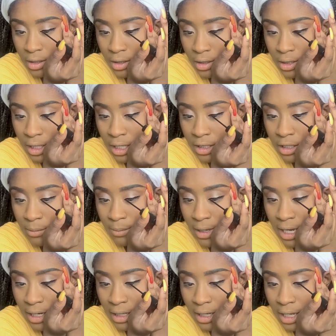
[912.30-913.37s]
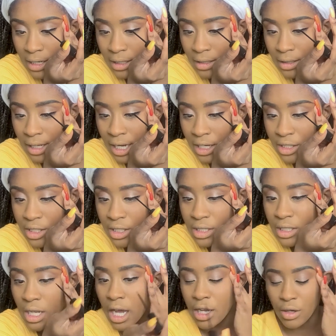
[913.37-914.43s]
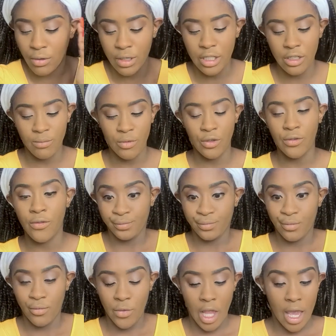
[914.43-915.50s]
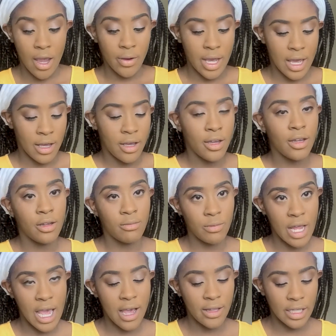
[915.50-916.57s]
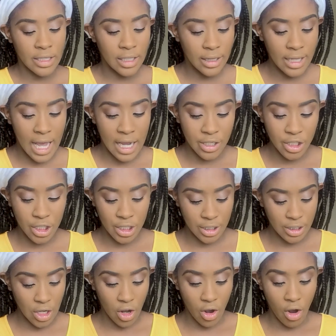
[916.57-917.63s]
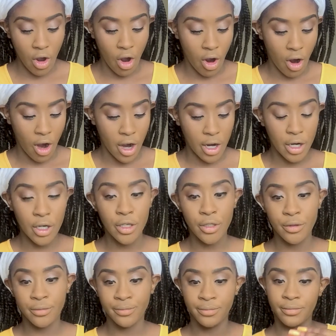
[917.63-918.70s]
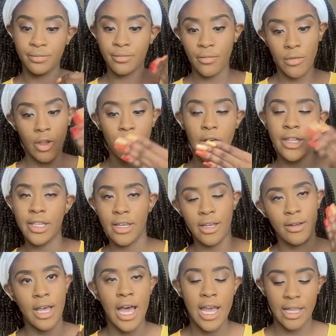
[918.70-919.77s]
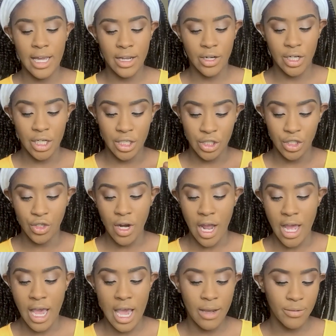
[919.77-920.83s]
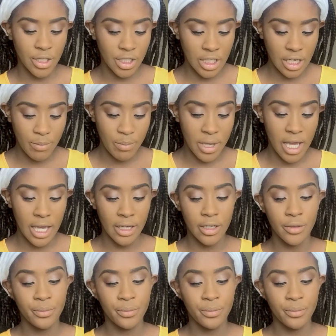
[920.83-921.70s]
that the magnetic lash is not going to move. Okay, now that the lashes are, well, the eyeliner is dry, I'm just gonna pick